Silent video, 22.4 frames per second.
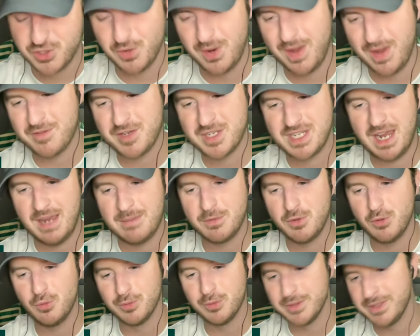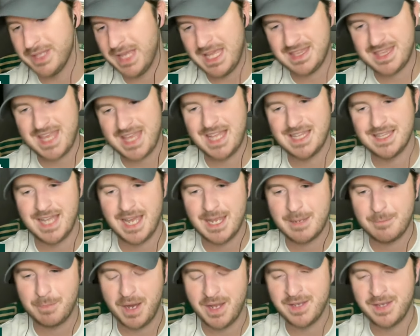So every time you hit that
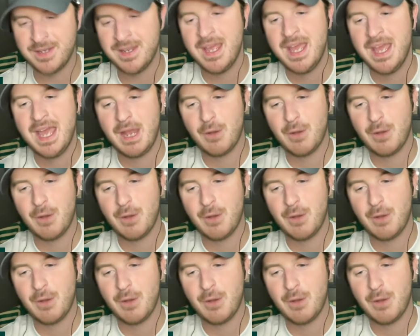like button,